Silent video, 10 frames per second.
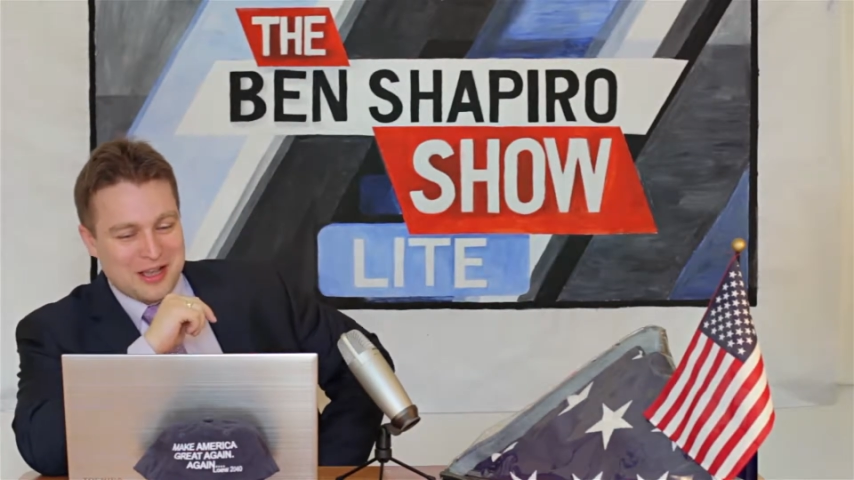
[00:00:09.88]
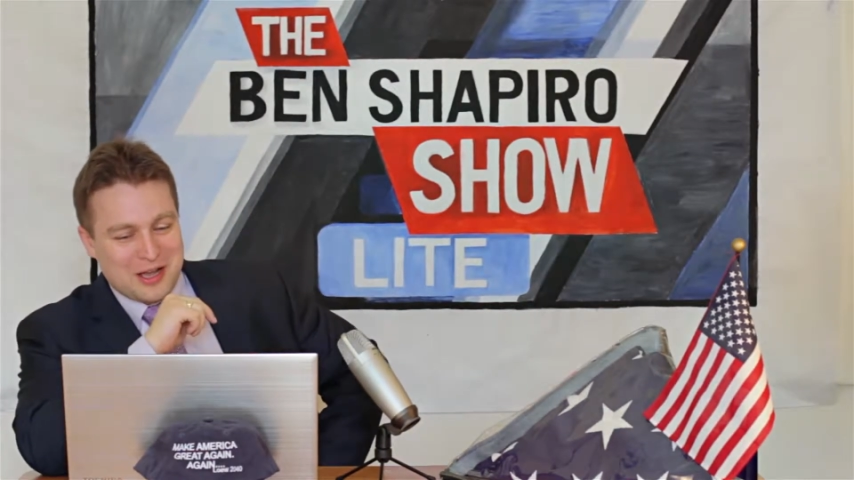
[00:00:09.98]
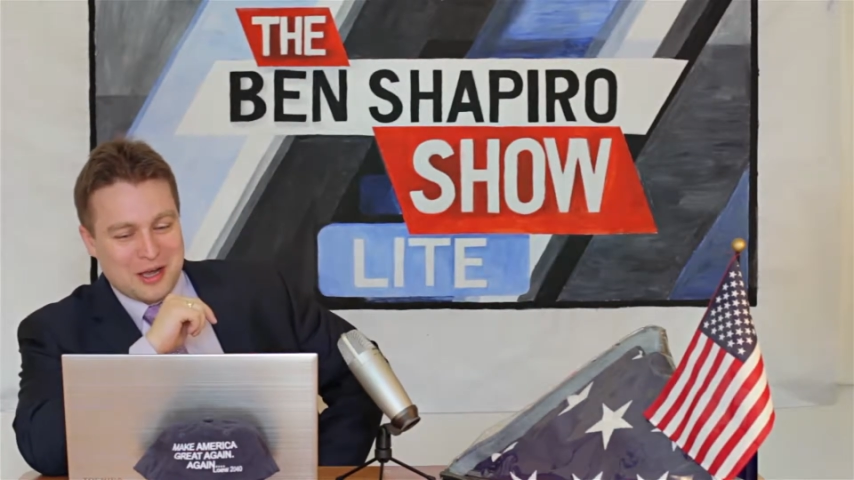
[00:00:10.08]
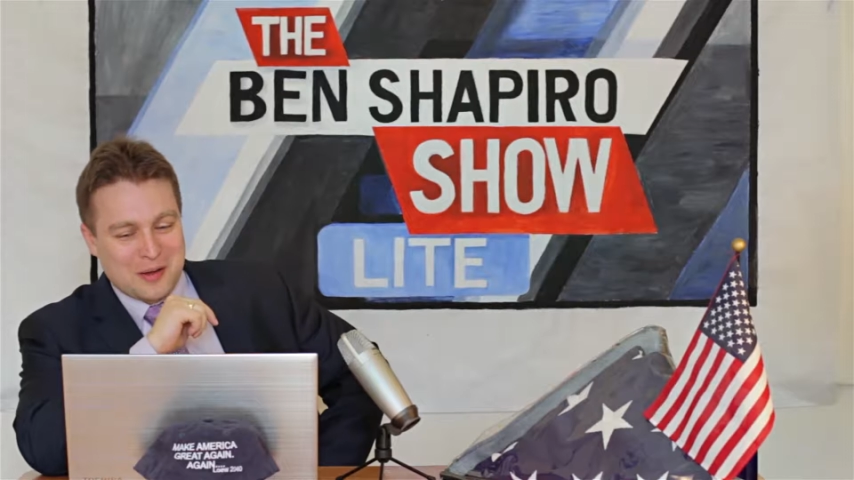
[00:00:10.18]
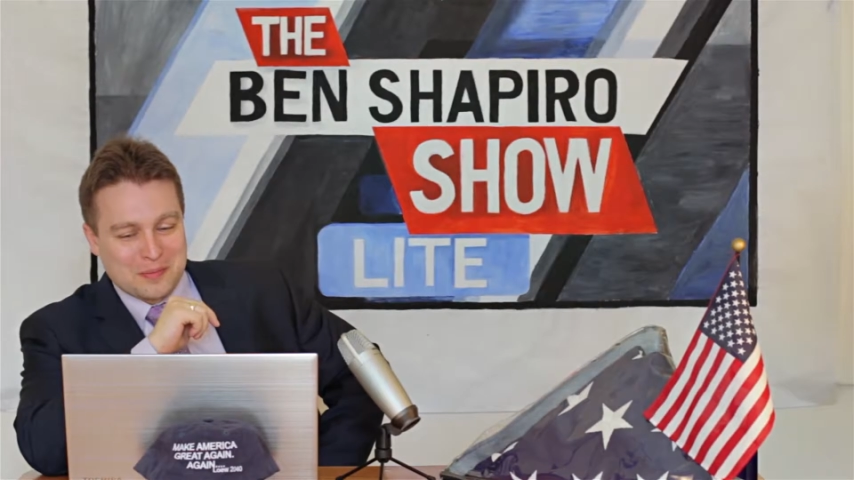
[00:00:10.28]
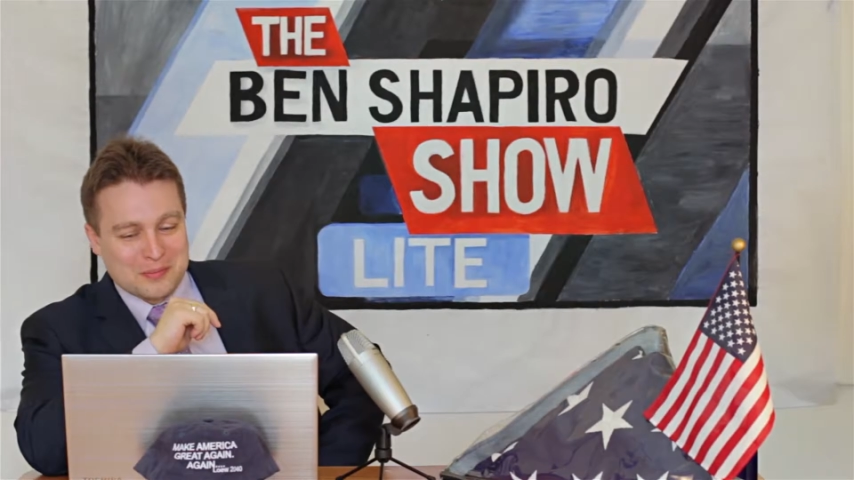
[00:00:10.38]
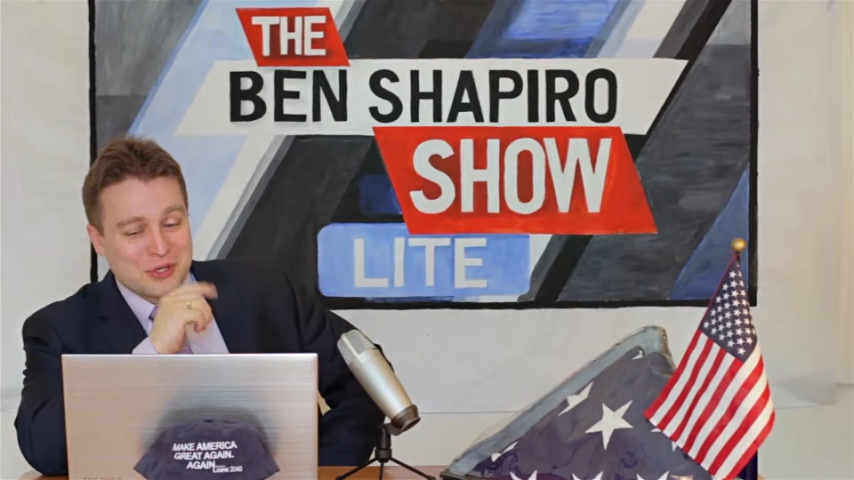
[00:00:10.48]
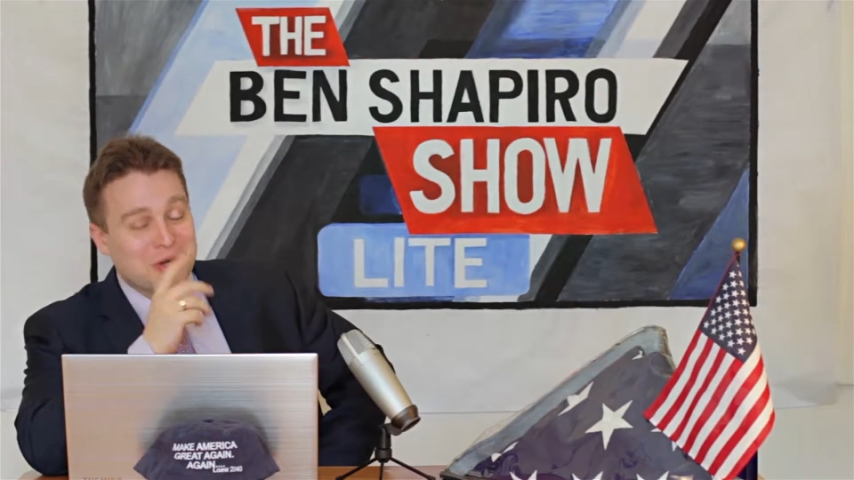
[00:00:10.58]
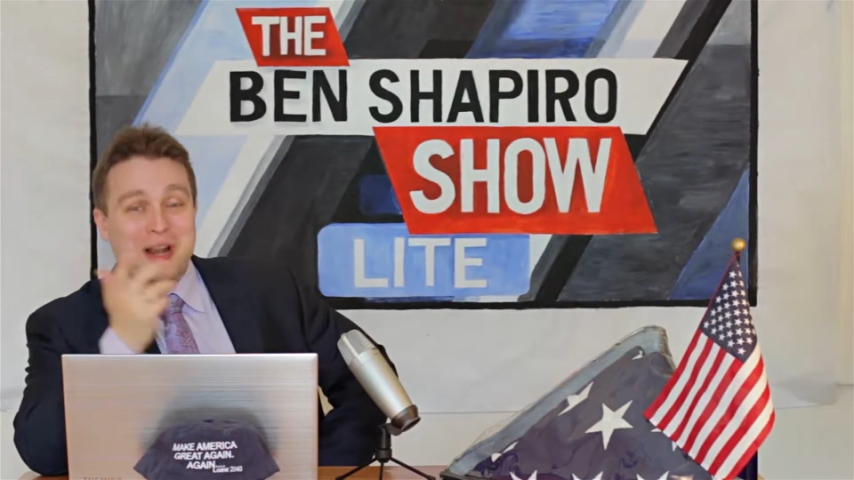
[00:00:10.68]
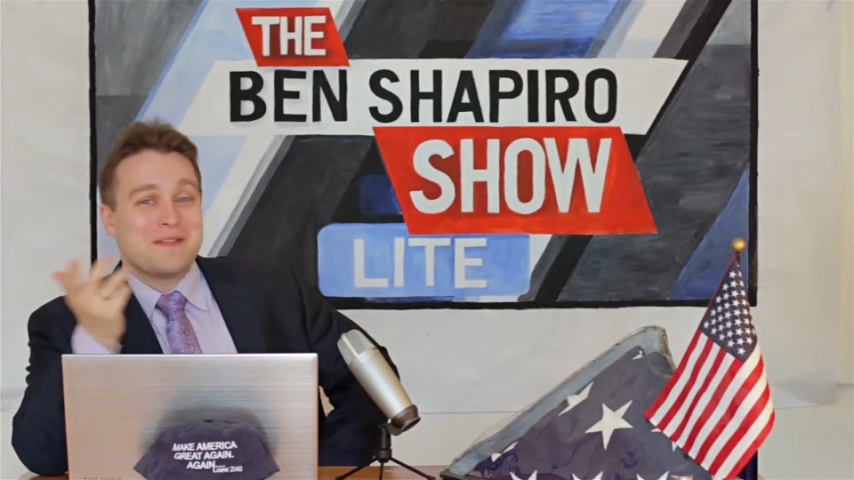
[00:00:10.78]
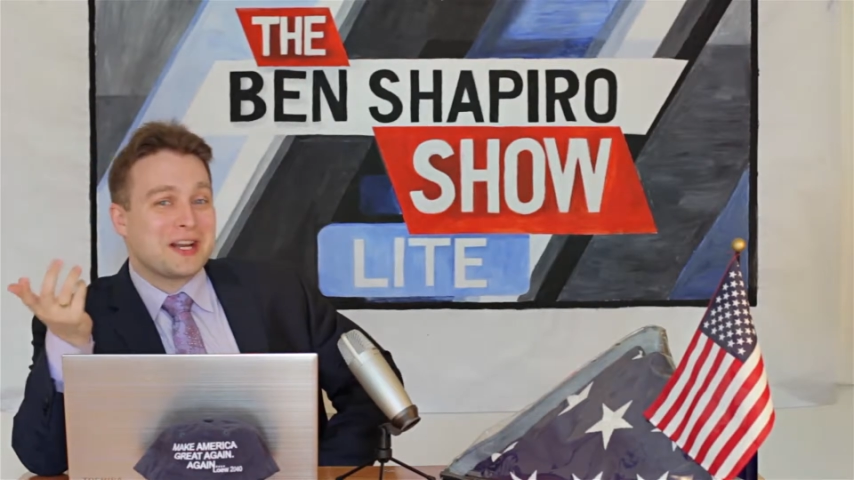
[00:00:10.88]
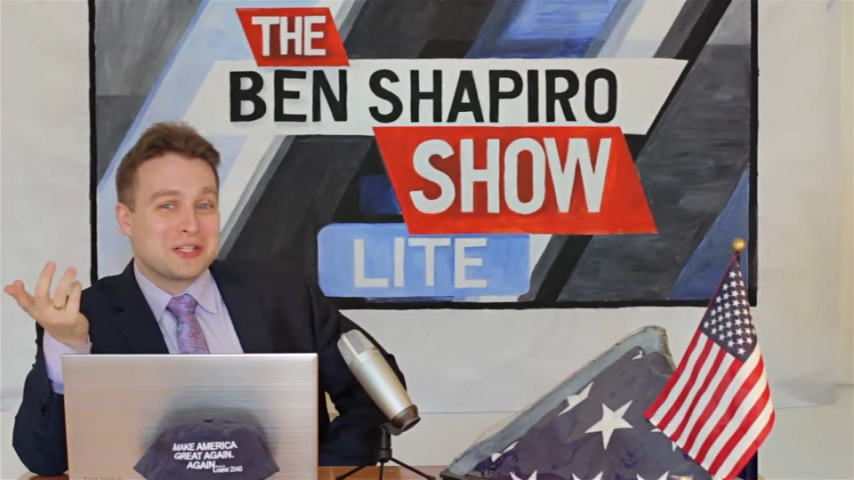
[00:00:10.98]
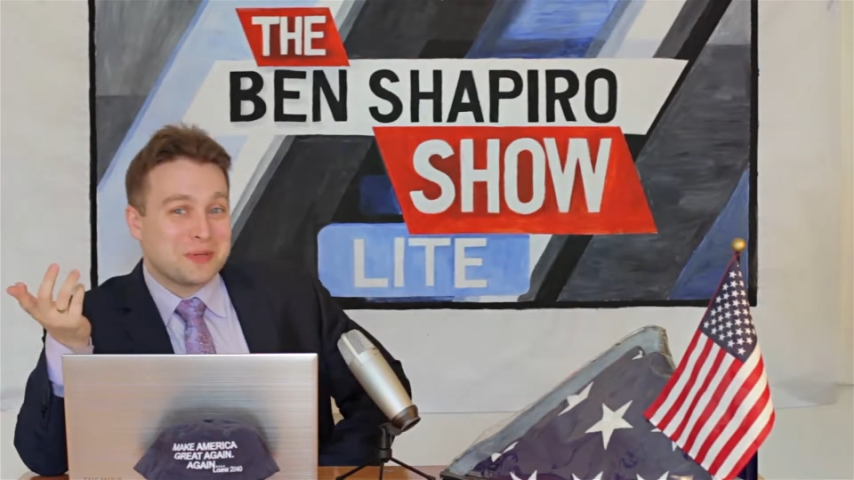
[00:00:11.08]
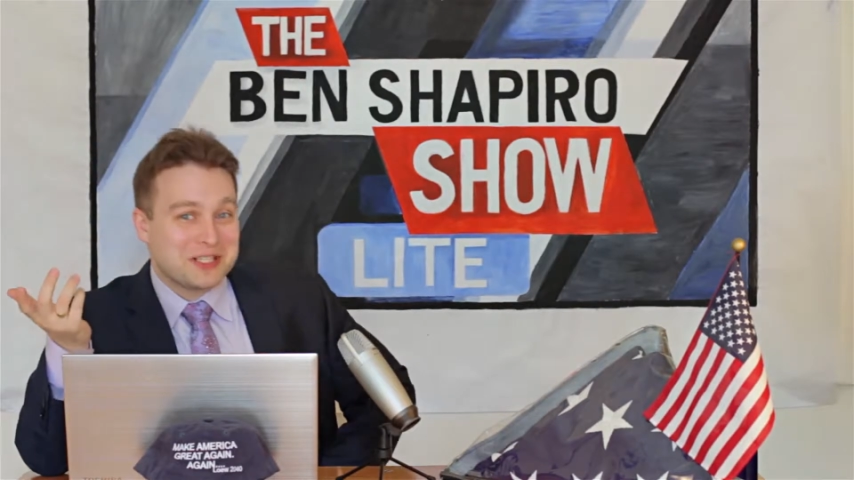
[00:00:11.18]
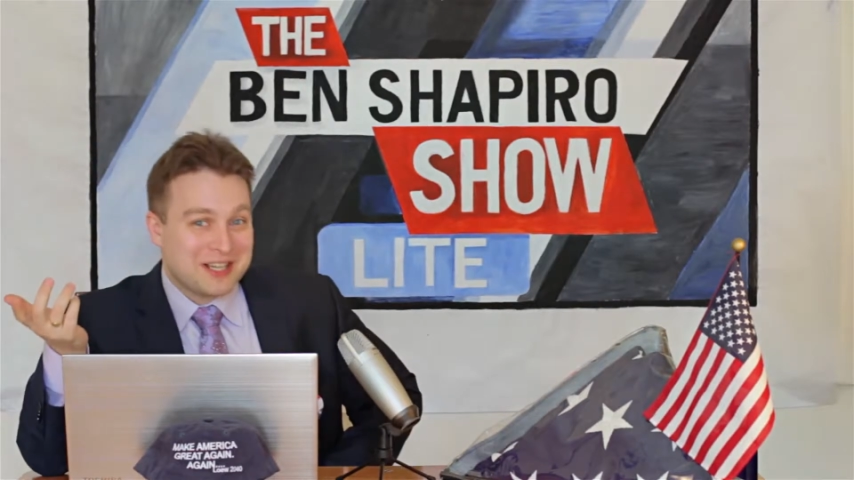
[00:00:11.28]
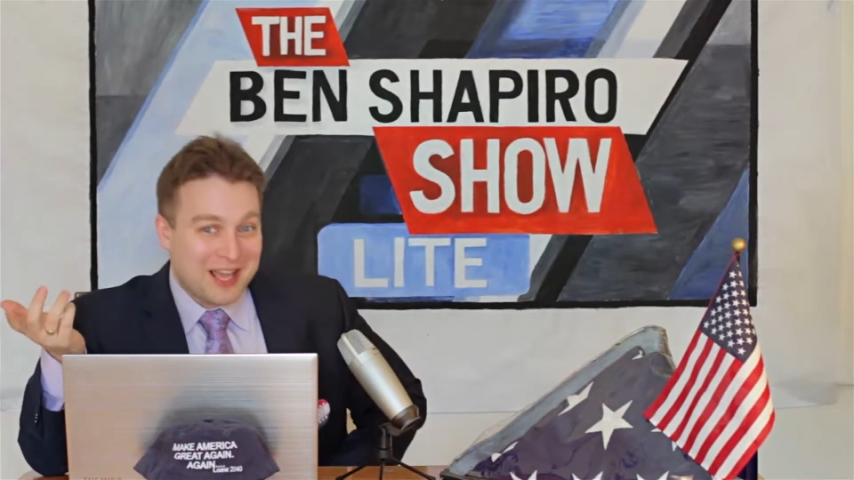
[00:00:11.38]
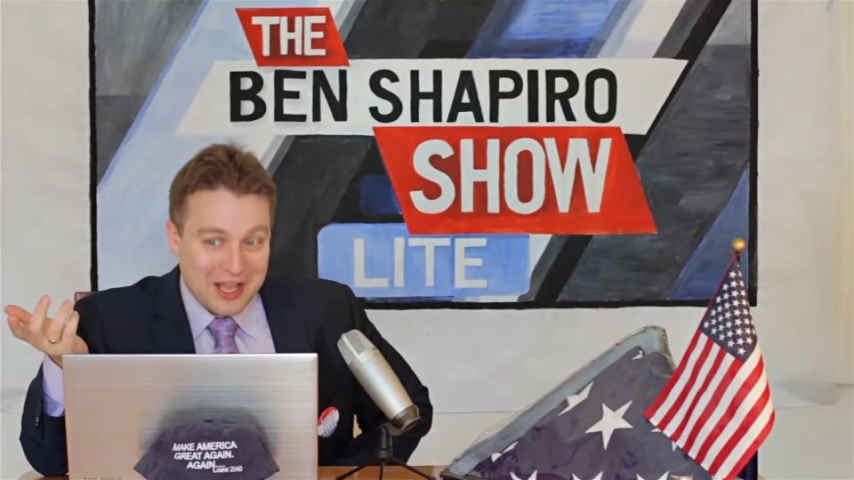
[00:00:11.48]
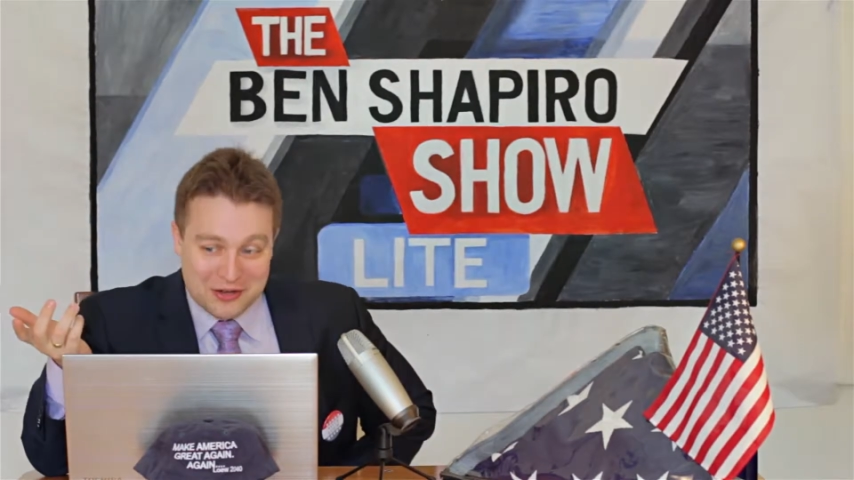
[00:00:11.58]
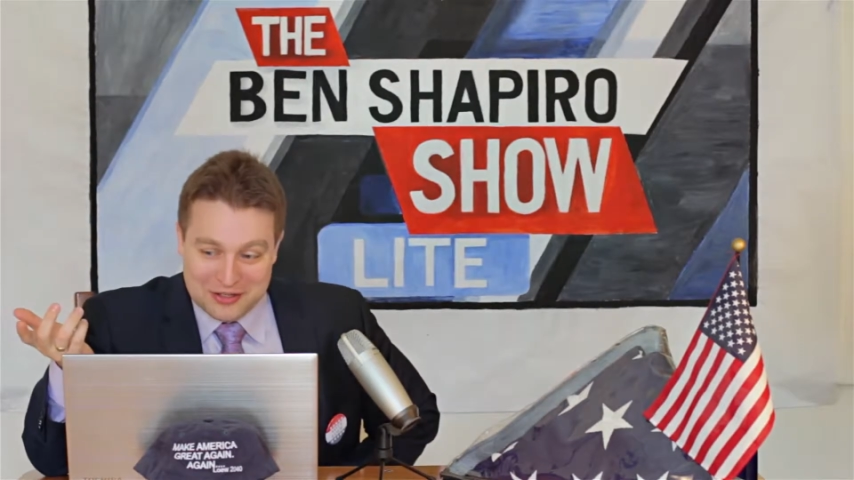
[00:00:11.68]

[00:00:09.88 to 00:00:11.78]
So I don't have actually much to add